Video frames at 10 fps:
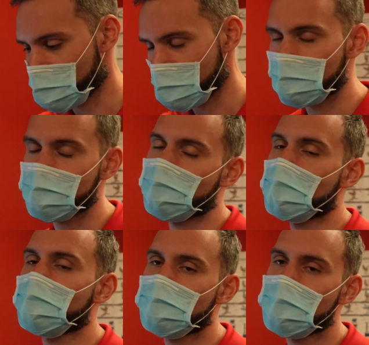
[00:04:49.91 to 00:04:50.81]
real
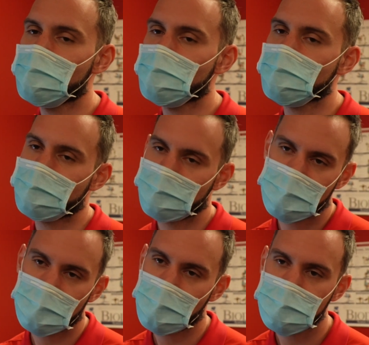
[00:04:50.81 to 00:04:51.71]
strength changes
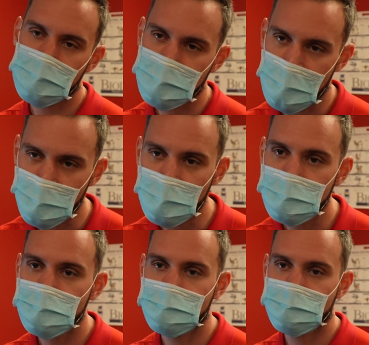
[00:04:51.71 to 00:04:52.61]
take about 6 to 8
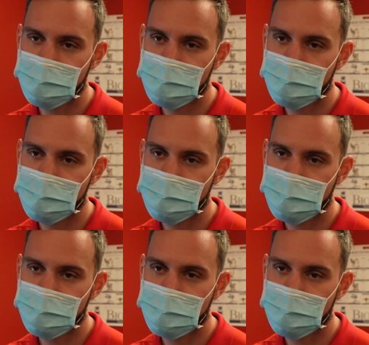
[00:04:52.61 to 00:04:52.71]
weeks.